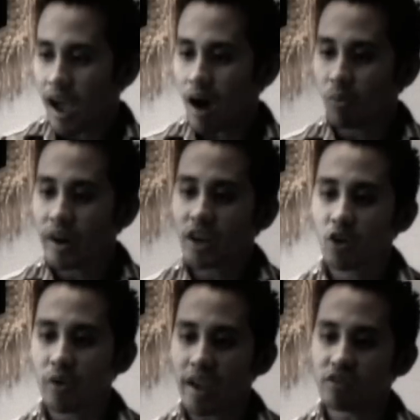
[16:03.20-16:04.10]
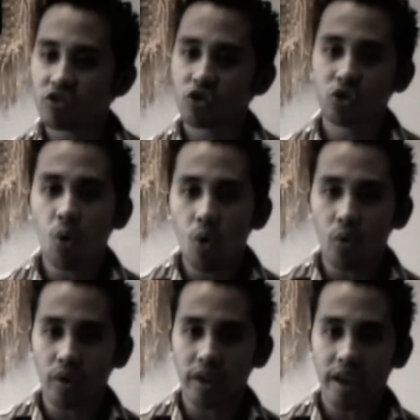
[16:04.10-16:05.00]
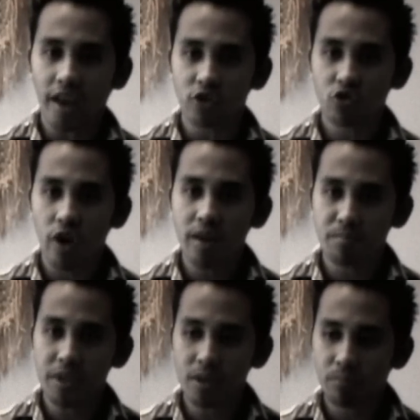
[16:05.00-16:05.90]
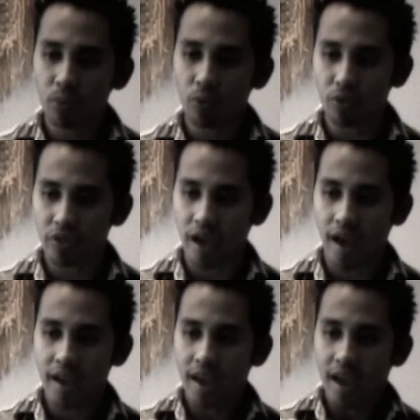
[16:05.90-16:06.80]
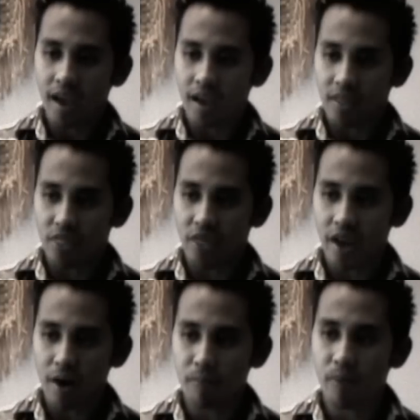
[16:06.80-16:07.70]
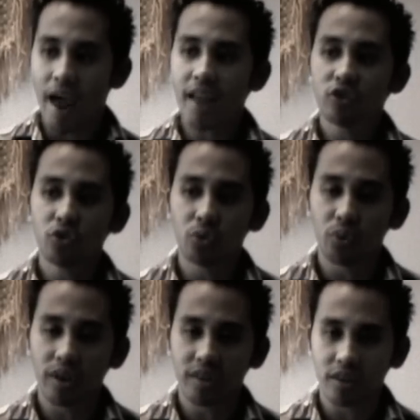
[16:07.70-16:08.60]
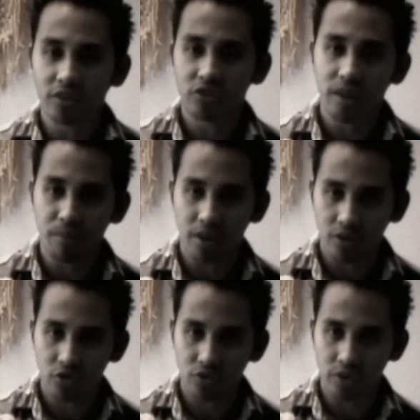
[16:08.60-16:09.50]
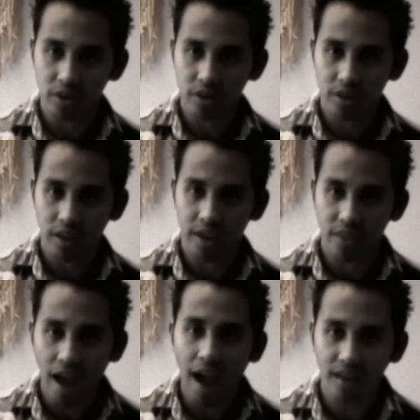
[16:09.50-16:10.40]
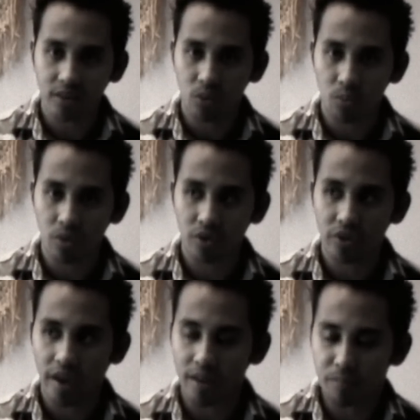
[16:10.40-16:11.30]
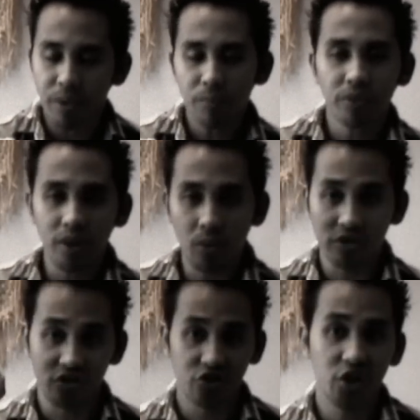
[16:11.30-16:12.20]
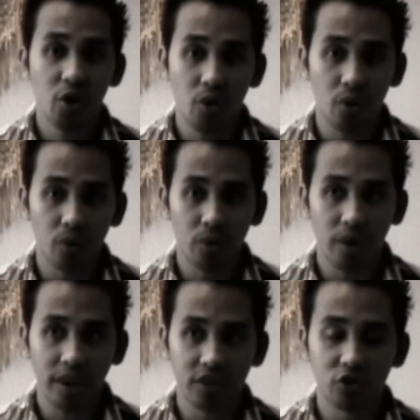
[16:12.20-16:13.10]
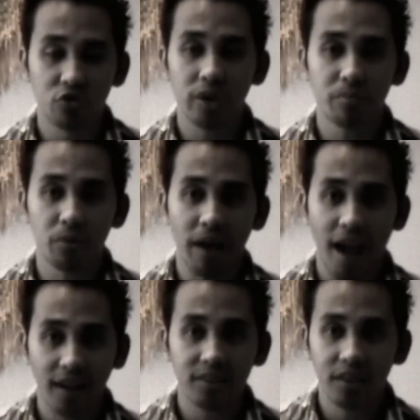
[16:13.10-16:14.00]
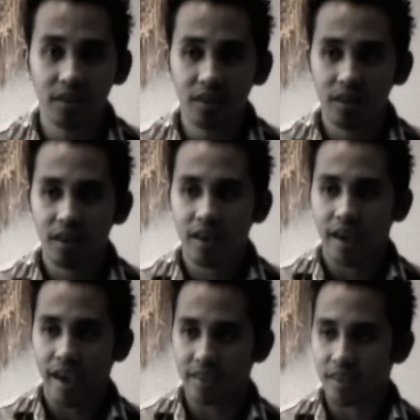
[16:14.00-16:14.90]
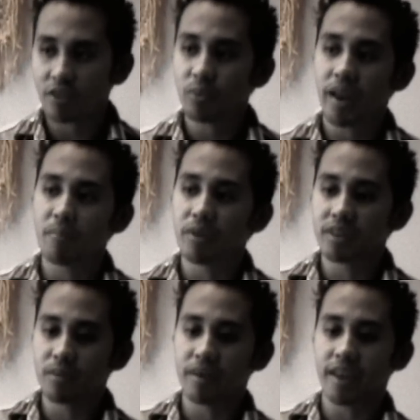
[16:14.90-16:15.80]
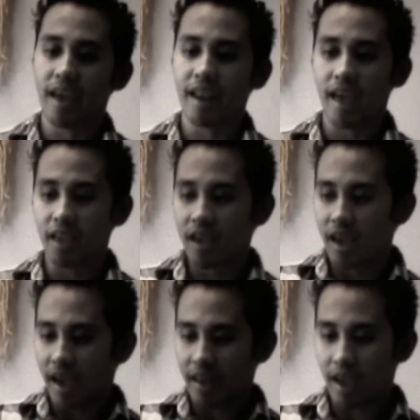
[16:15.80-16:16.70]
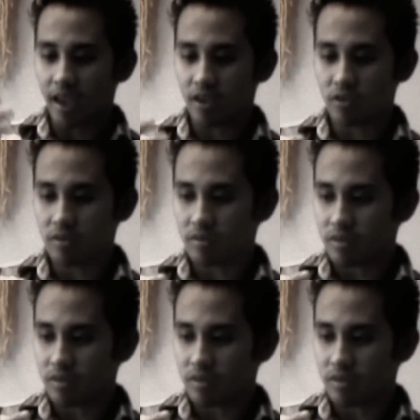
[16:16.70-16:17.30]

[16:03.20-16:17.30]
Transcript: I want to create story and train people that are brand new in the entertainment industry, in the acting world, and people that were zero in the dream of acting, and that's when I bring them in and I